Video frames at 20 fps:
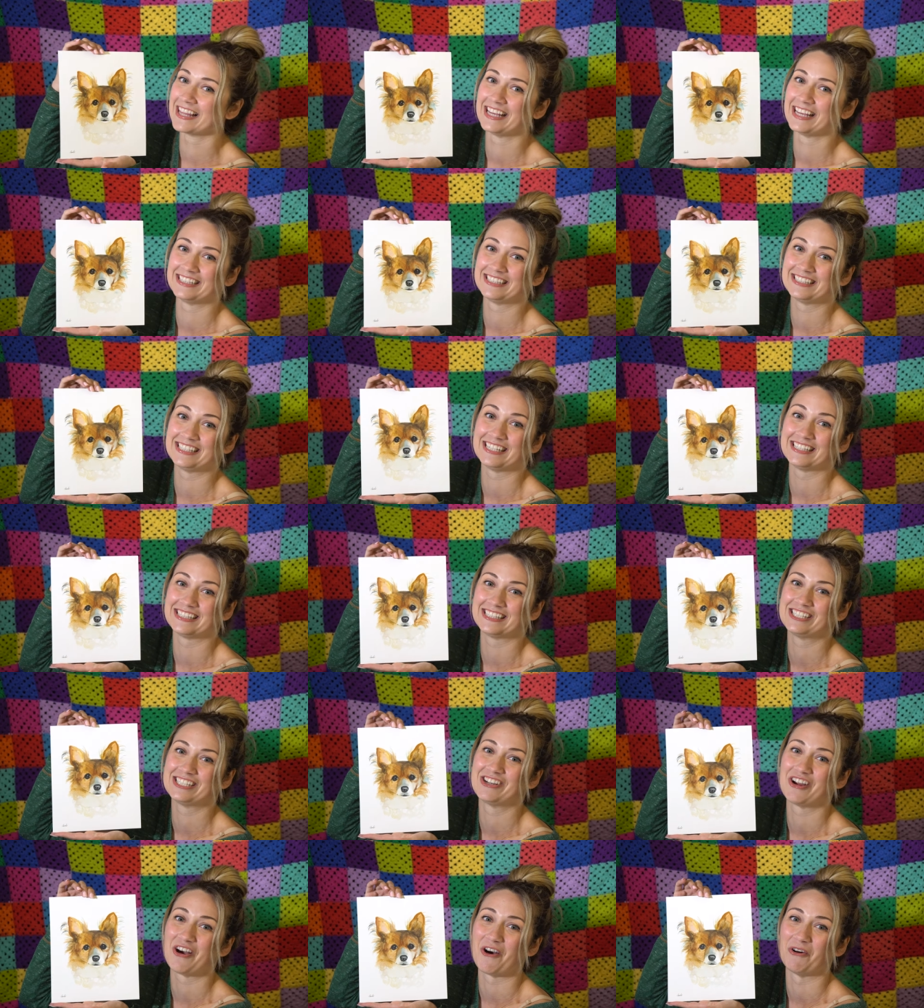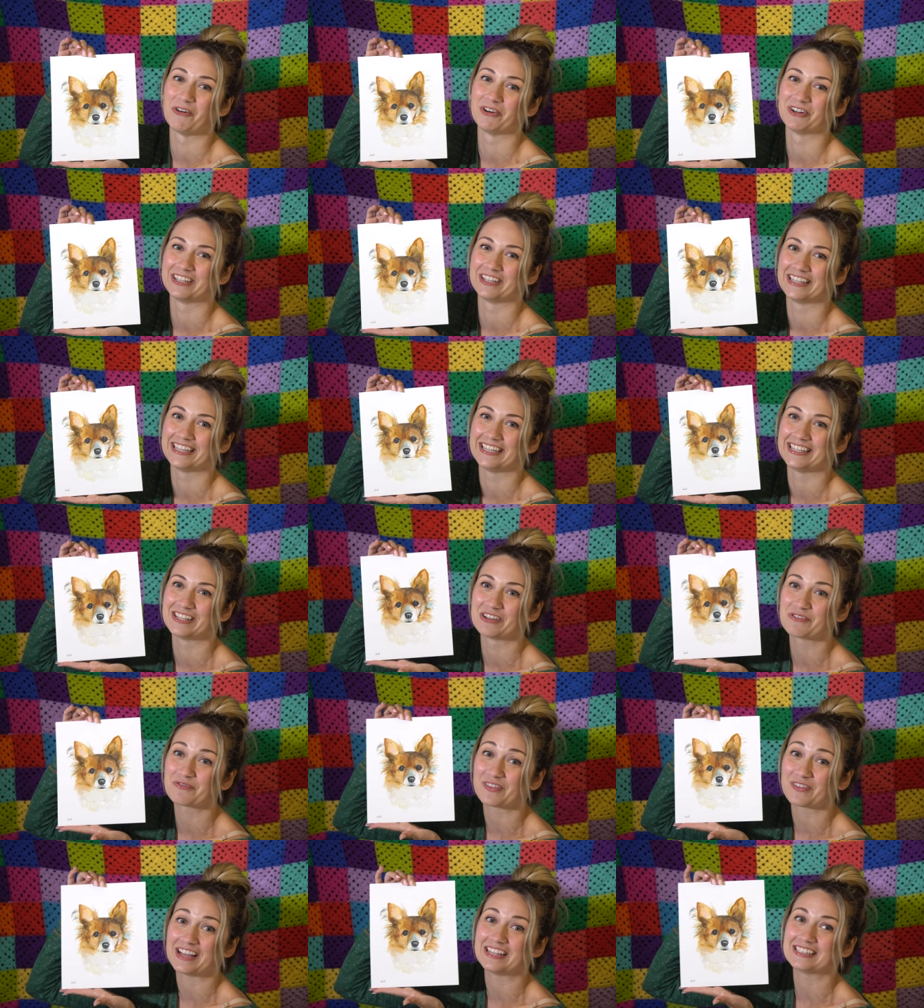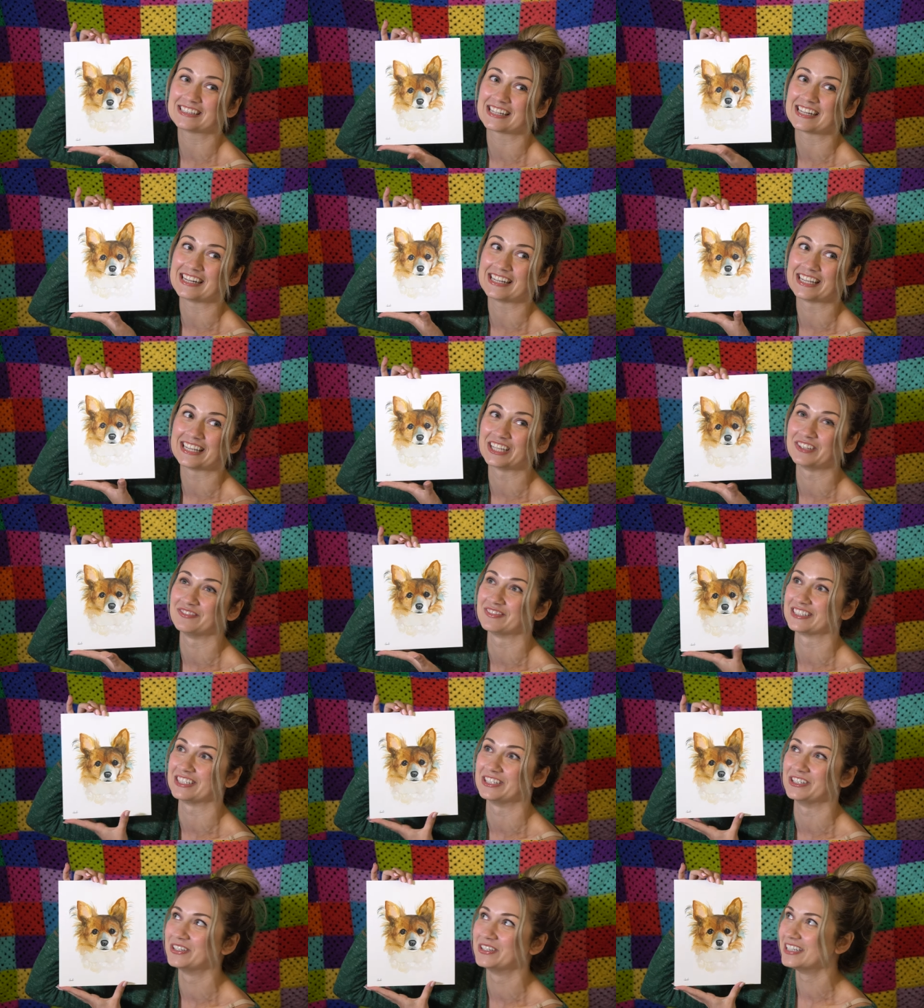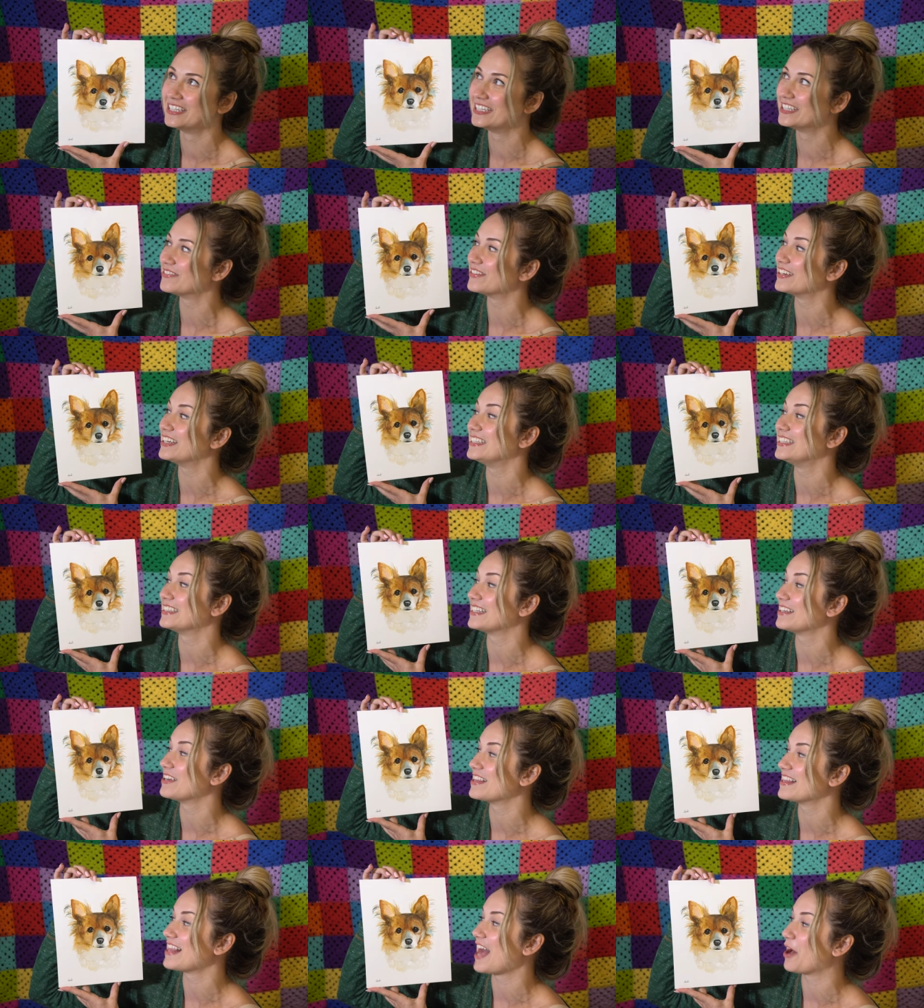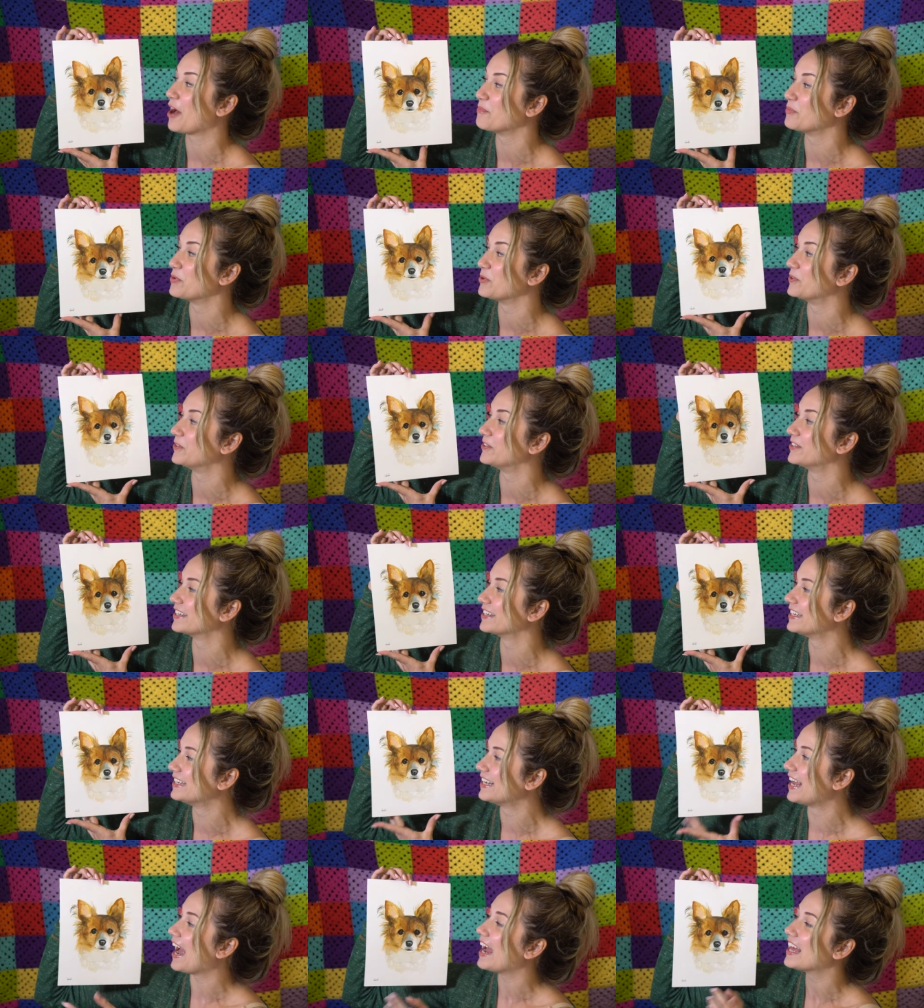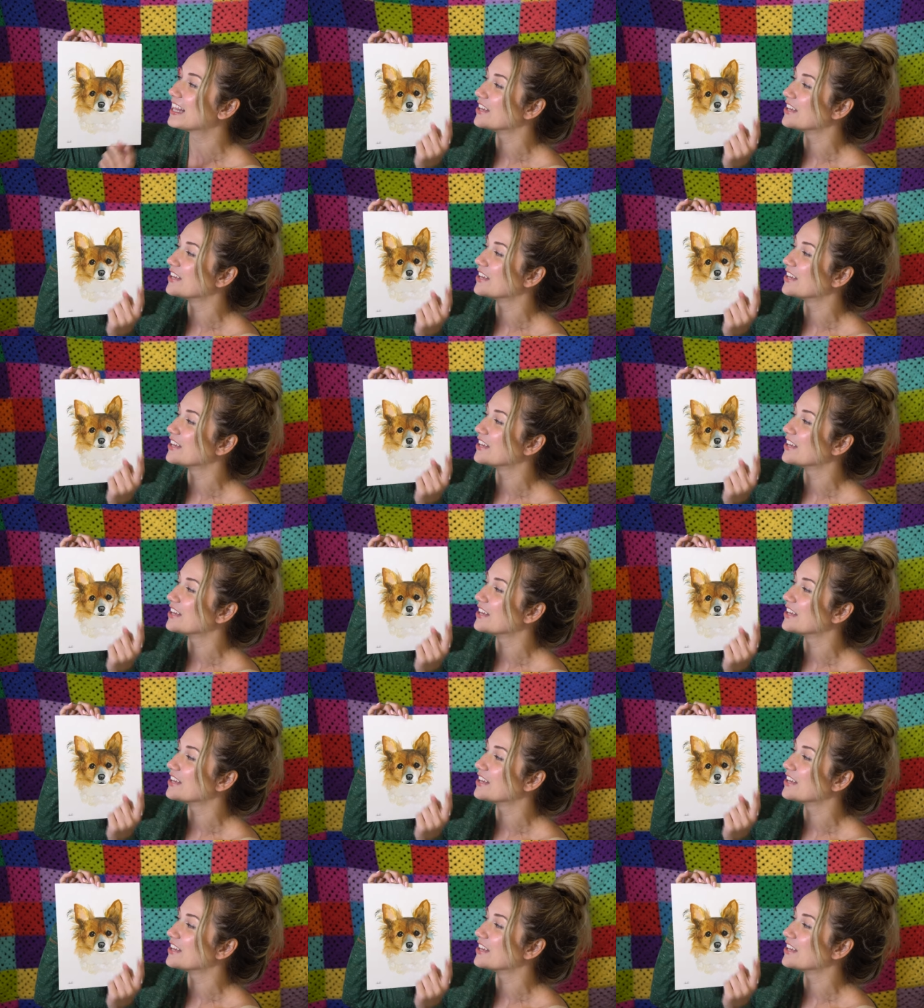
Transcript: this is totally the face that he gives you when he's in that mood. I